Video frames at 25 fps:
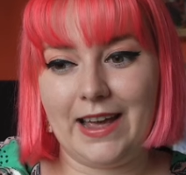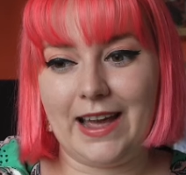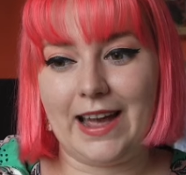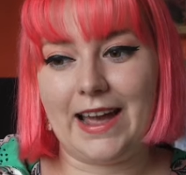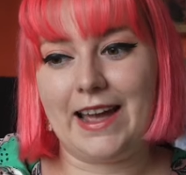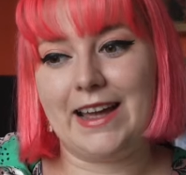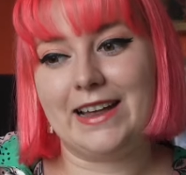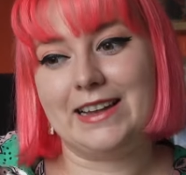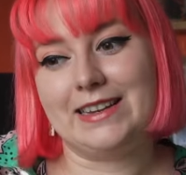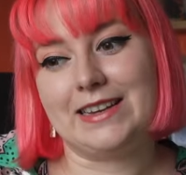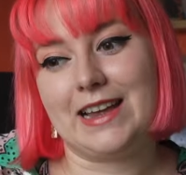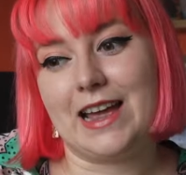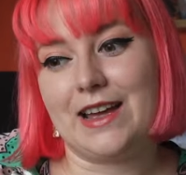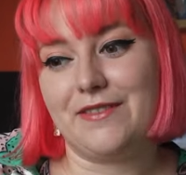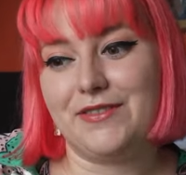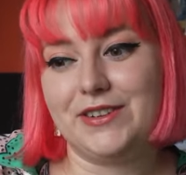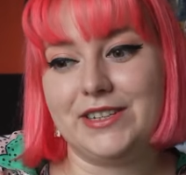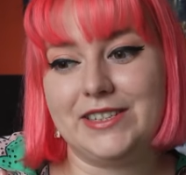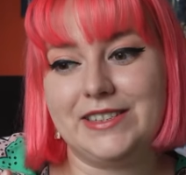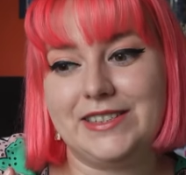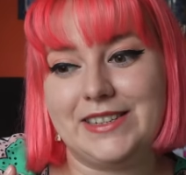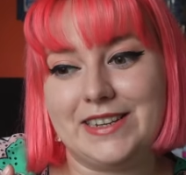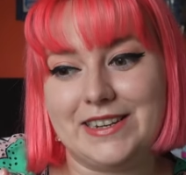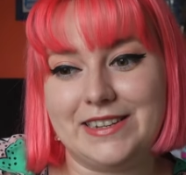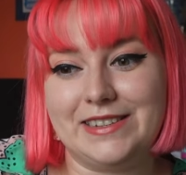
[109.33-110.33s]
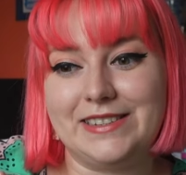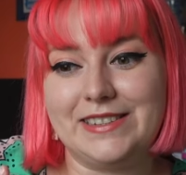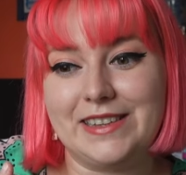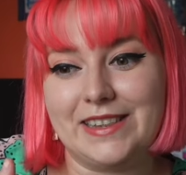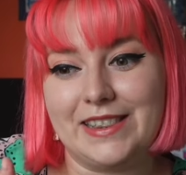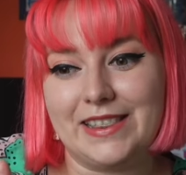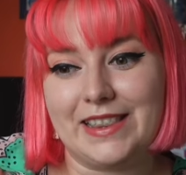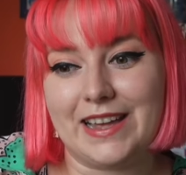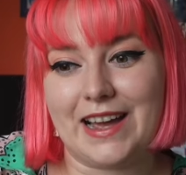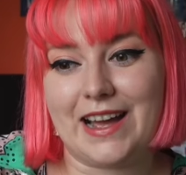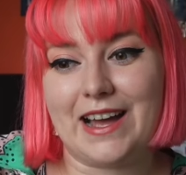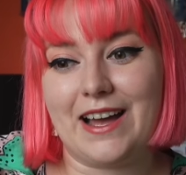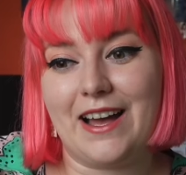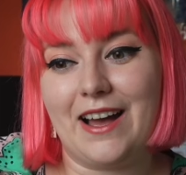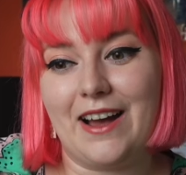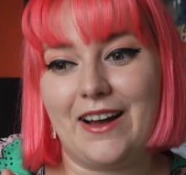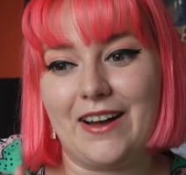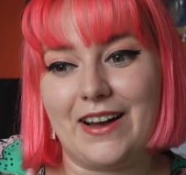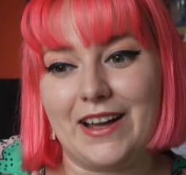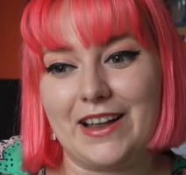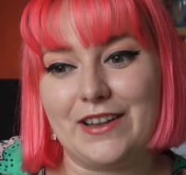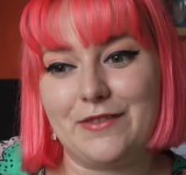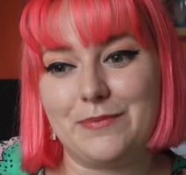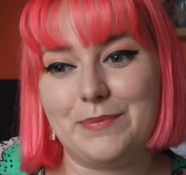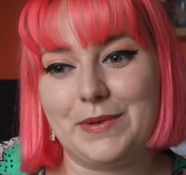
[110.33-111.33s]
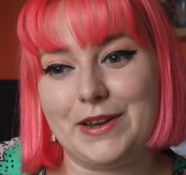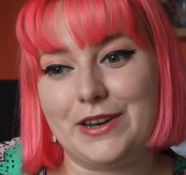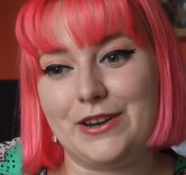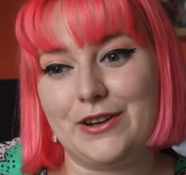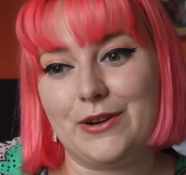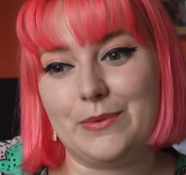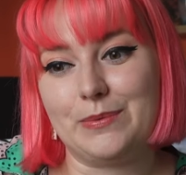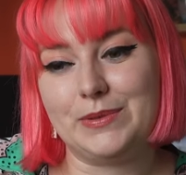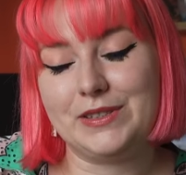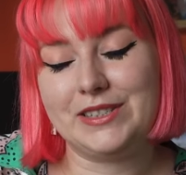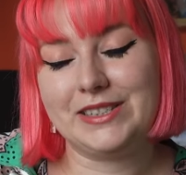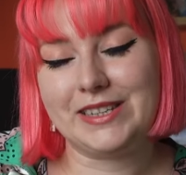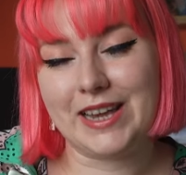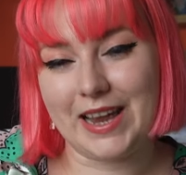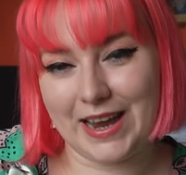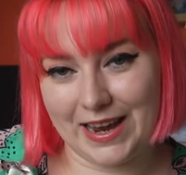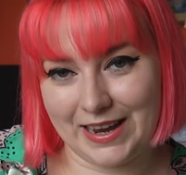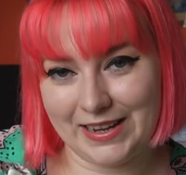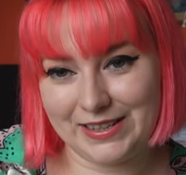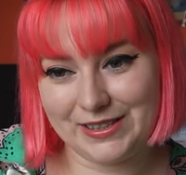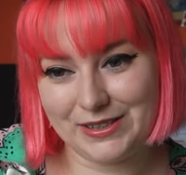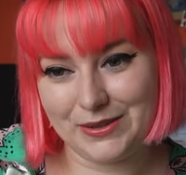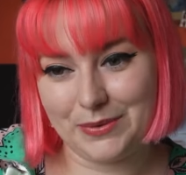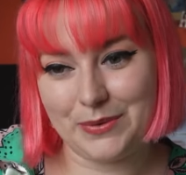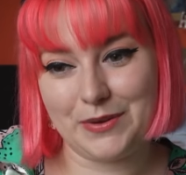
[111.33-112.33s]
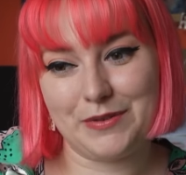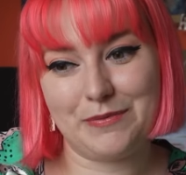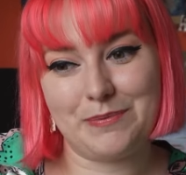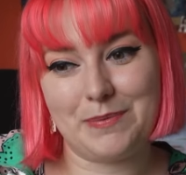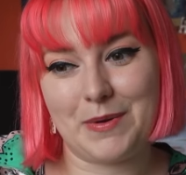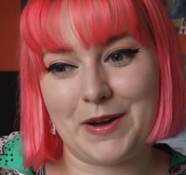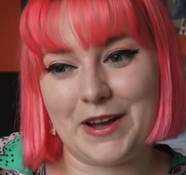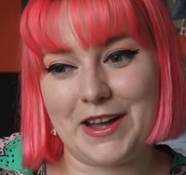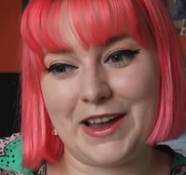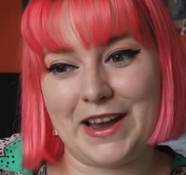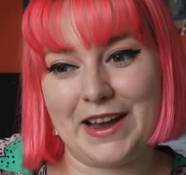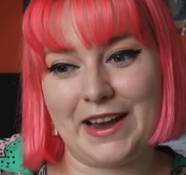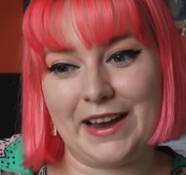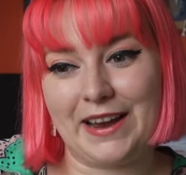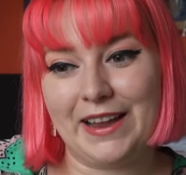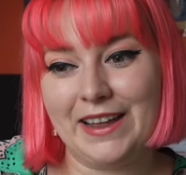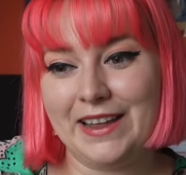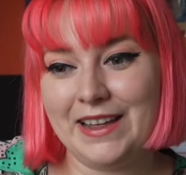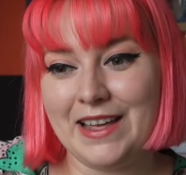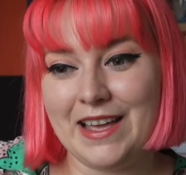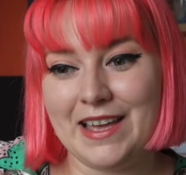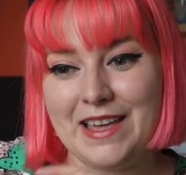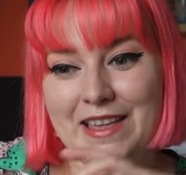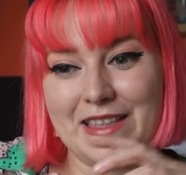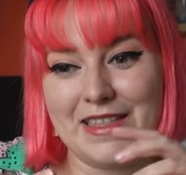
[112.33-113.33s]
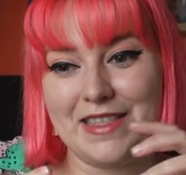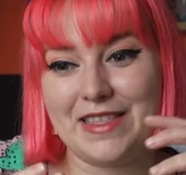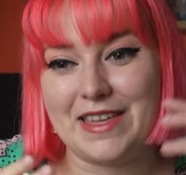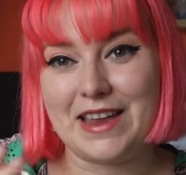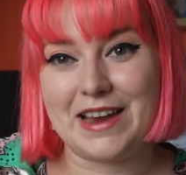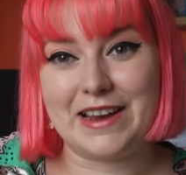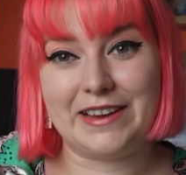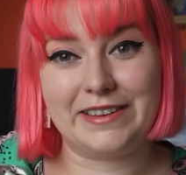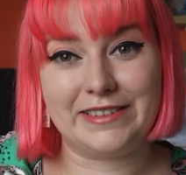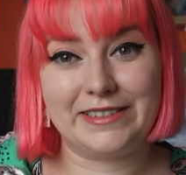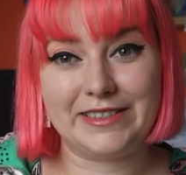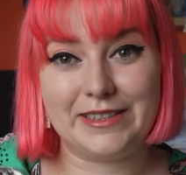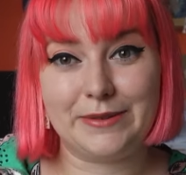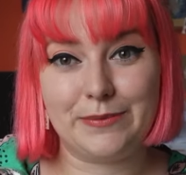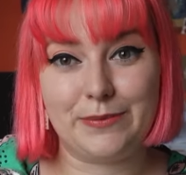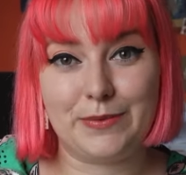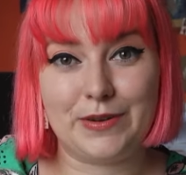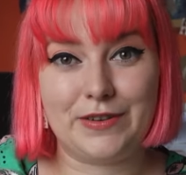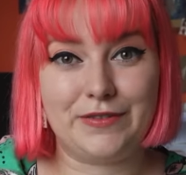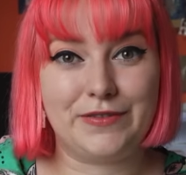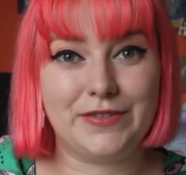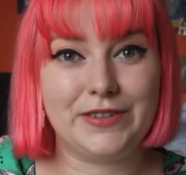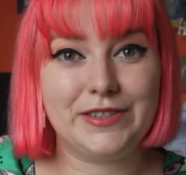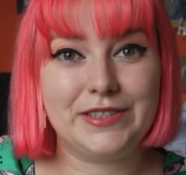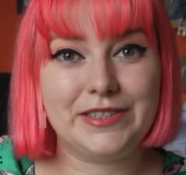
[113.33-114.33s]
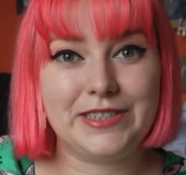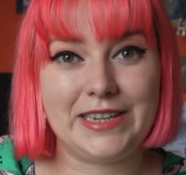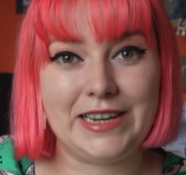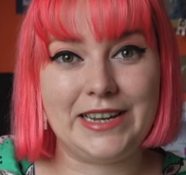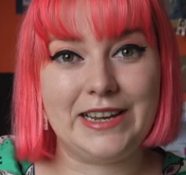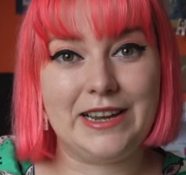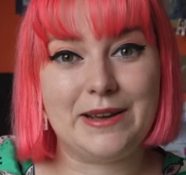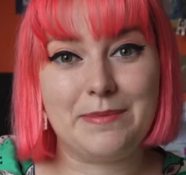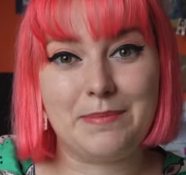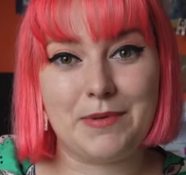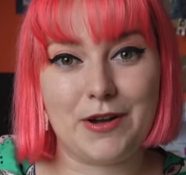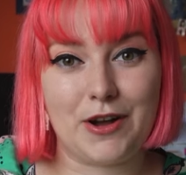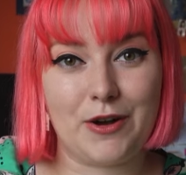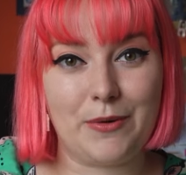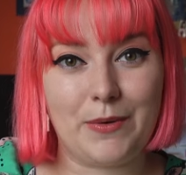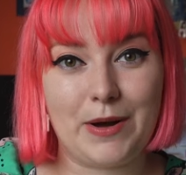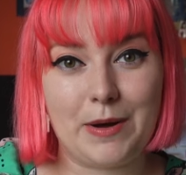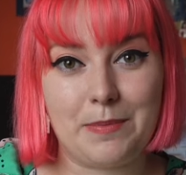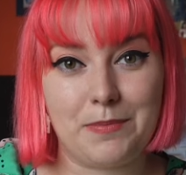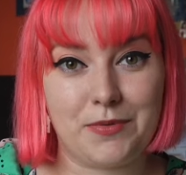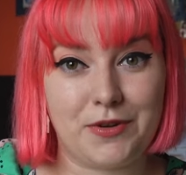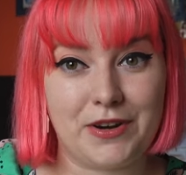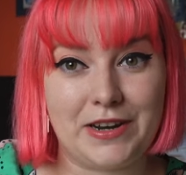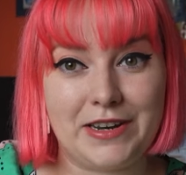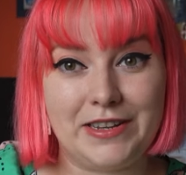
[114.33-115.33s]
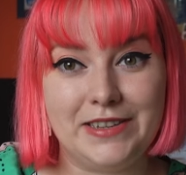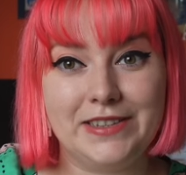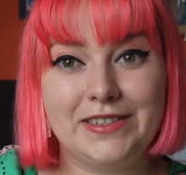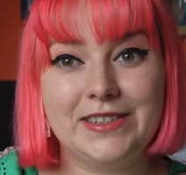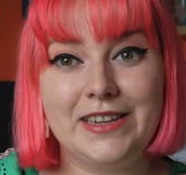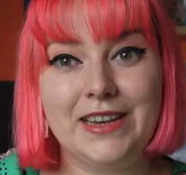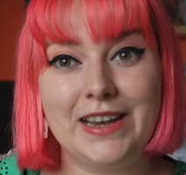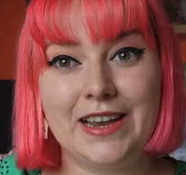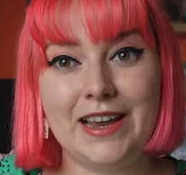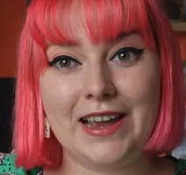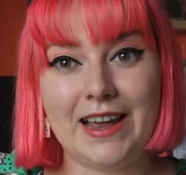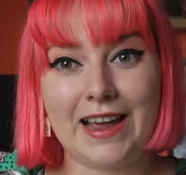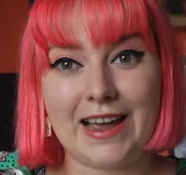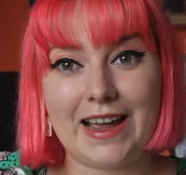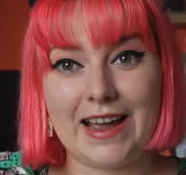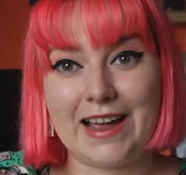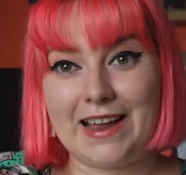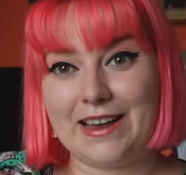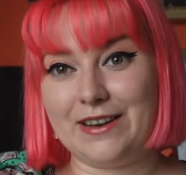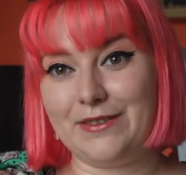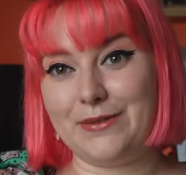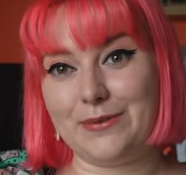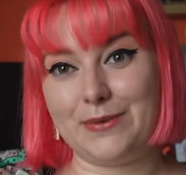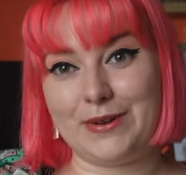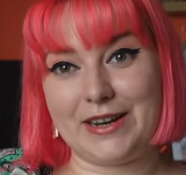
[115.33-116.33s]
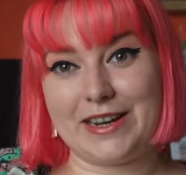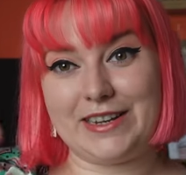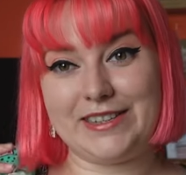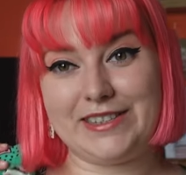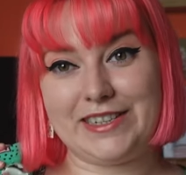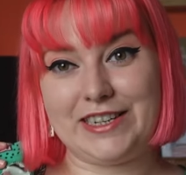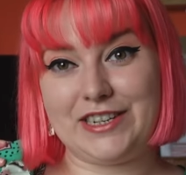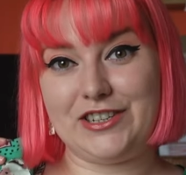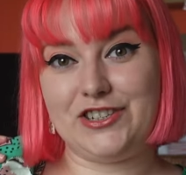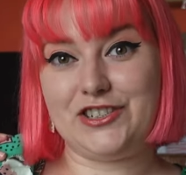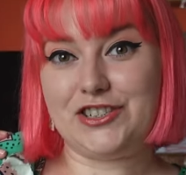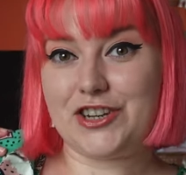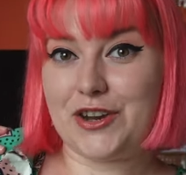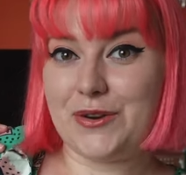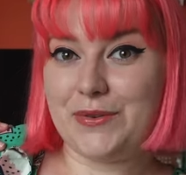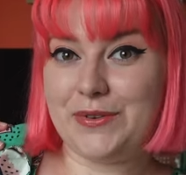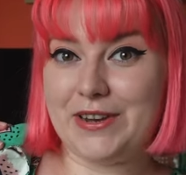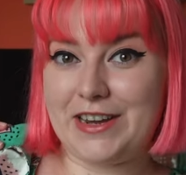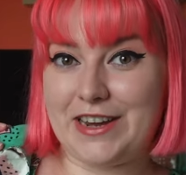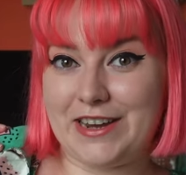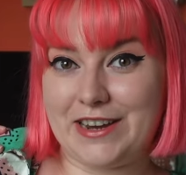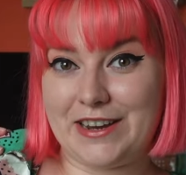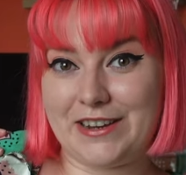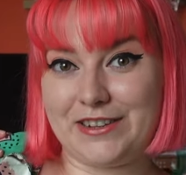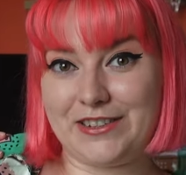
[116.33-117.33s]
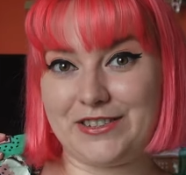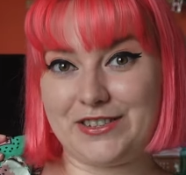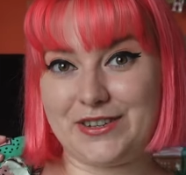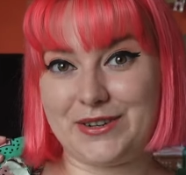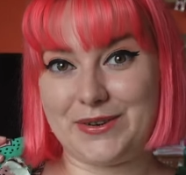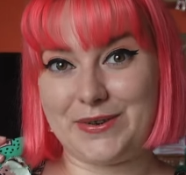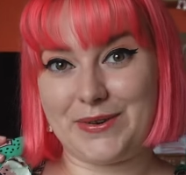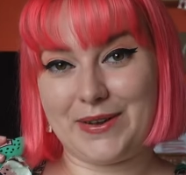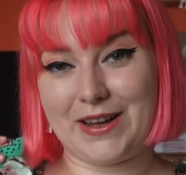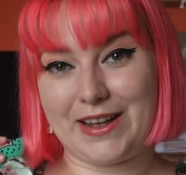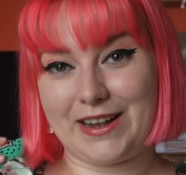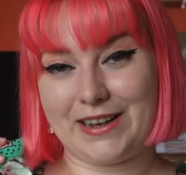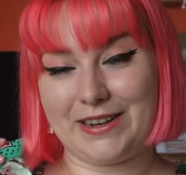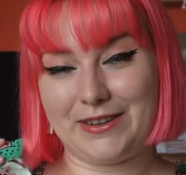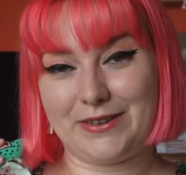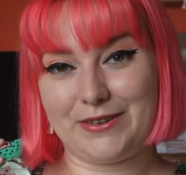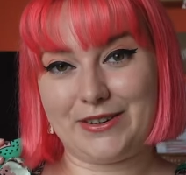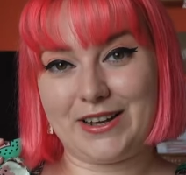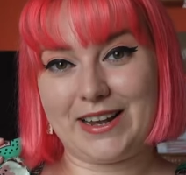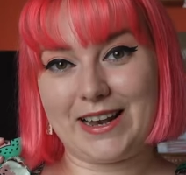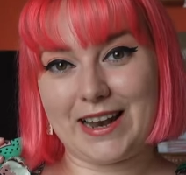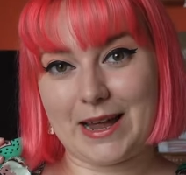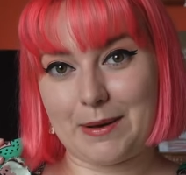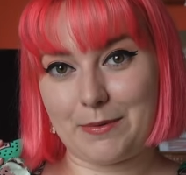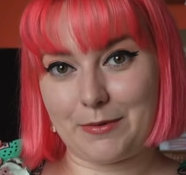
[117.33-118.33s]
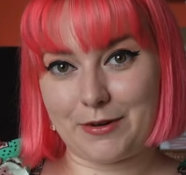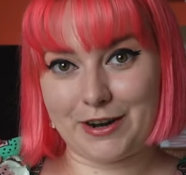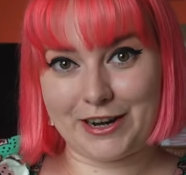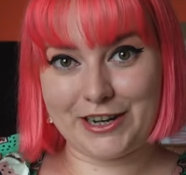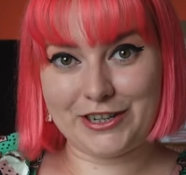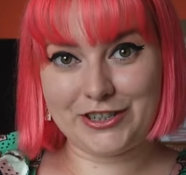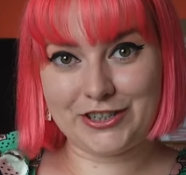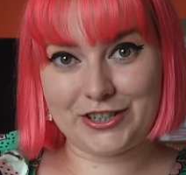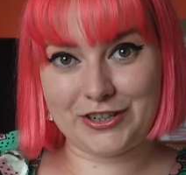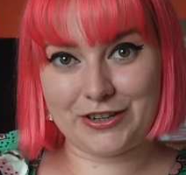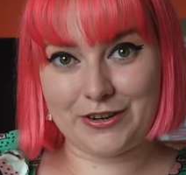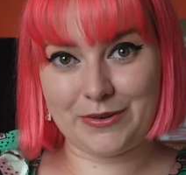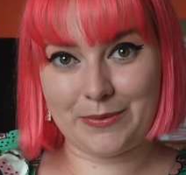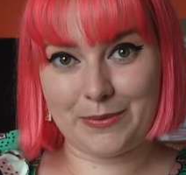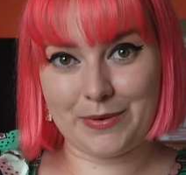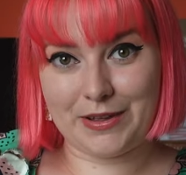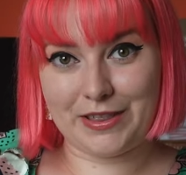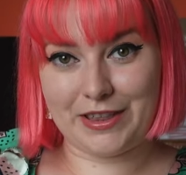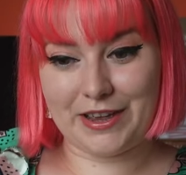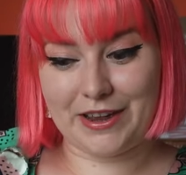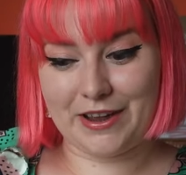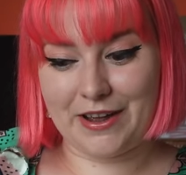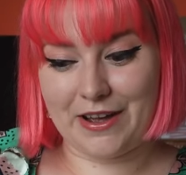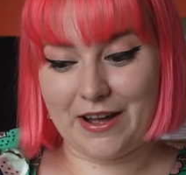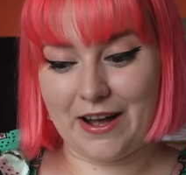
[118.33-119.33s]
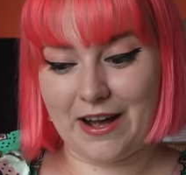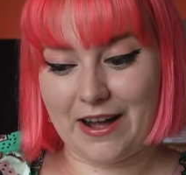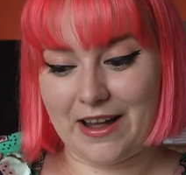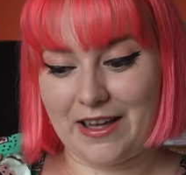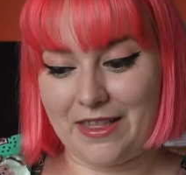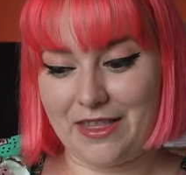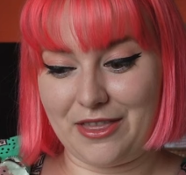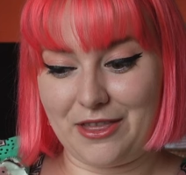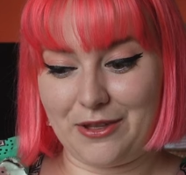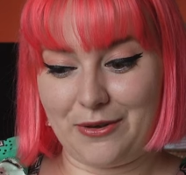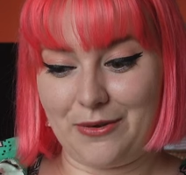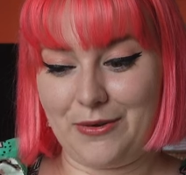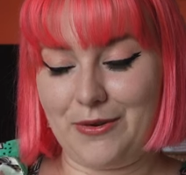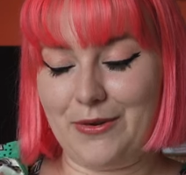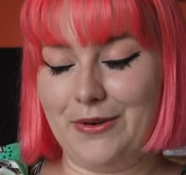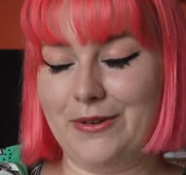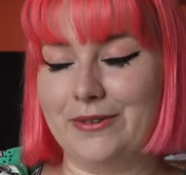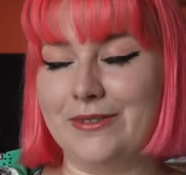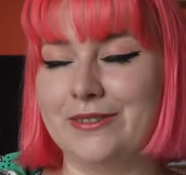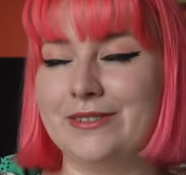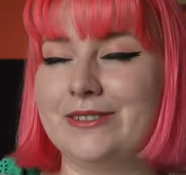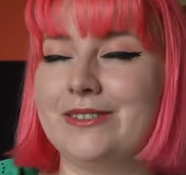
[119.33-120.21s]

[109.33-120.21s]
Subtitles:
And ever since that, I have been obsessed with buying things with Celia Birtwell prints. And when I seen Joni do a little collaboration with her, I thought,